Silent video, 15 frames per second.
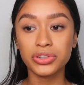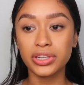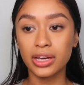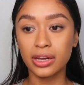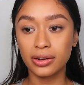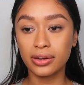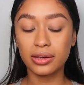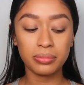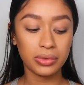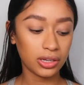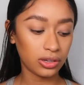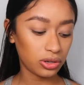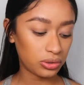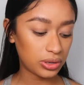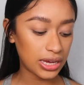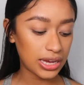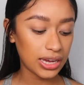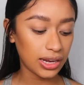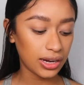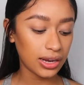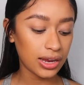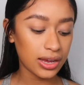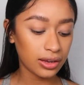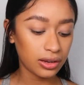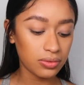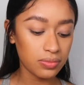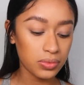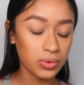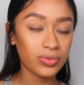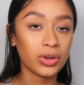are done, I'm gonna go ahead
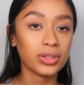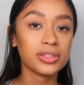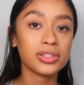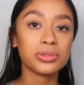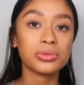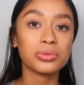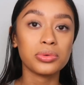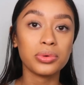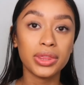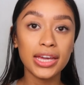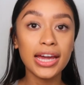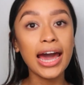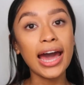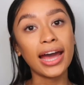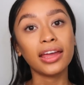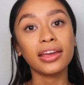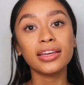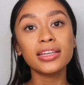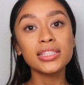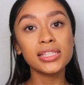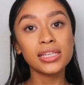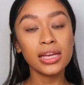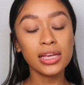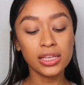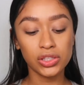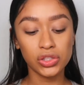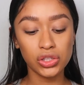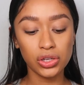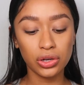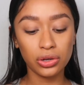and move on to the eyes.
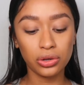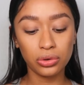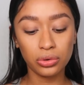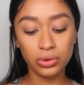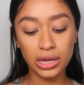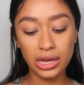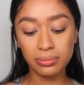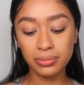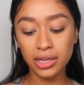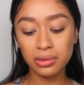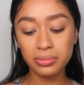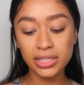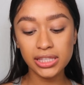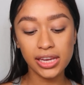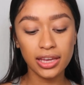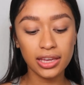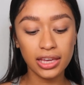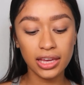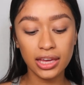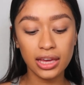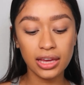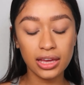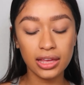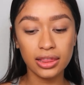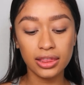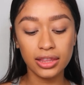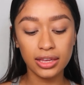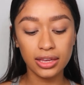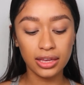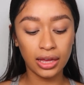So I'm gonna be taking
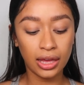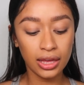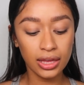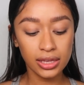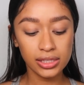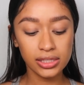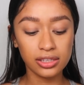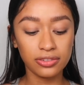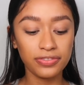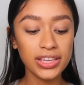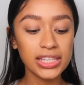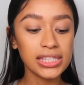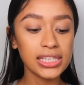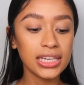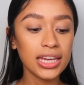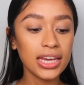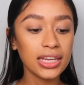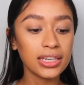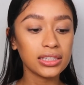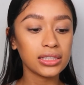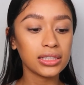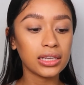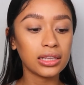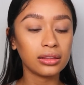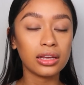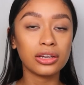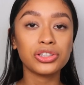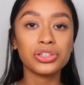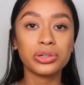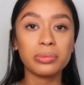the Sophisticate
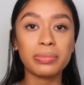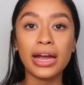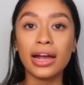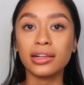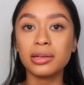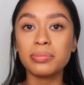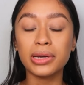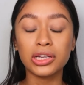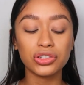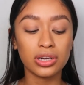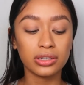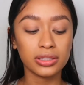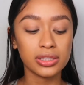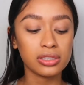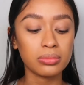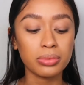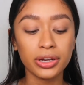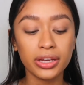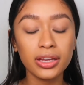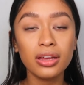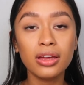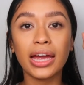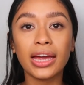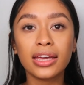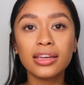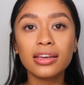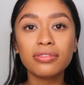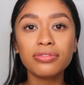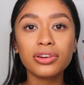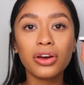Luxury Palette by Charlotte Tilbury. I
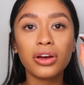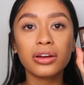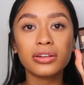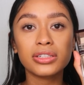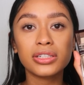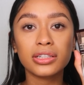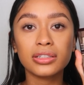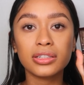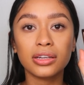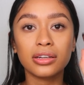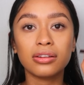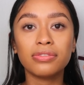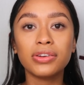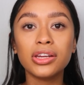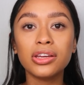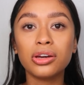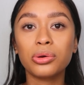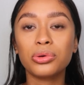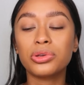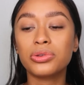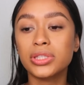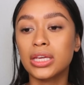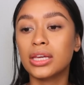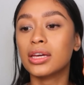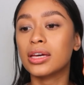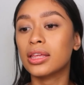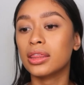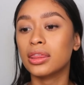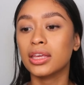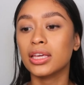have not done a video
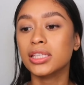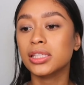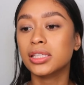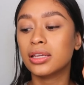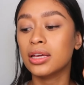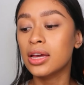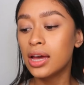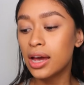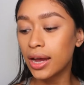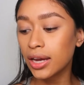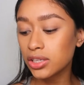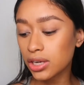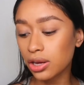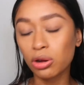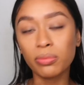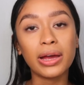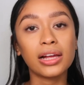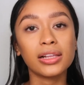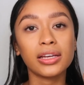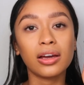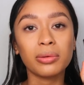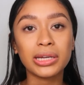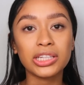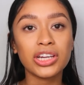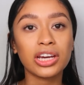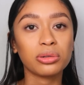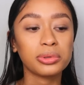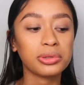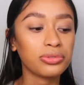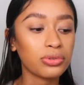using this eyeshadow palette on my
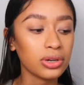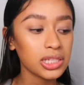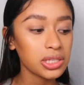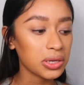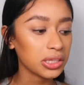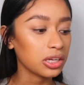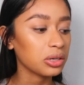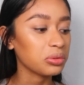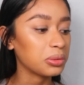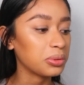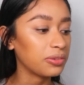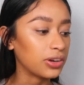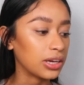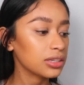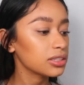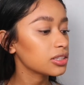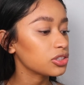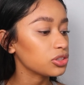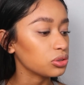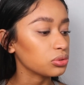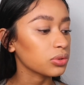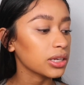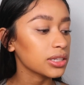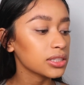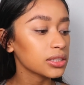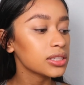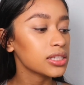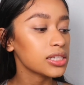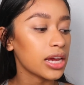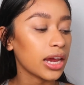channel before, so I thought it would be fun to do one
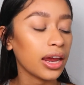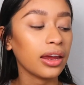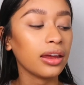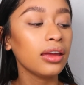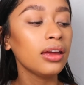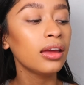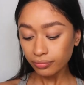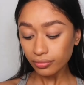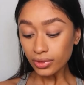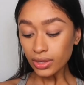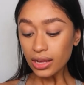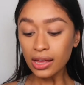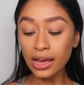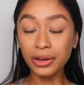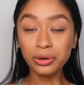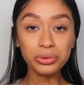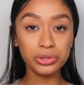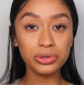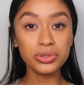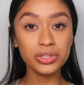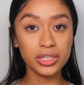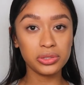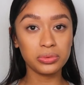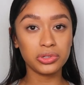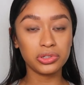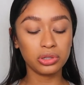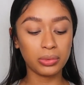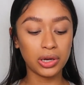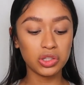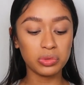today. I don't use this one
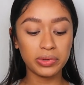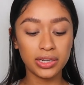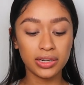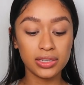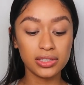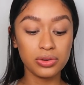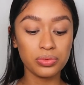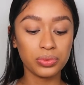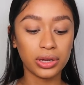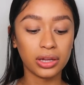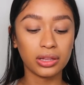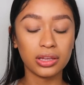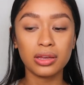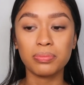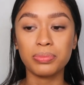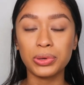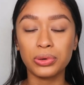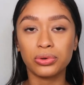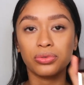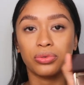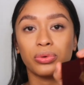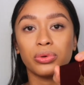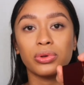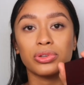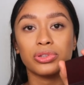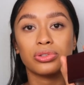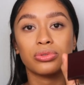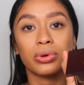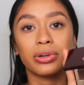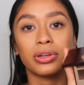too much, but it is a really beautiful
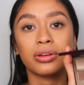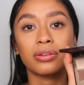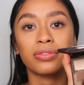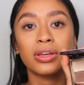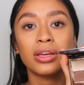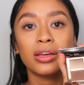sort of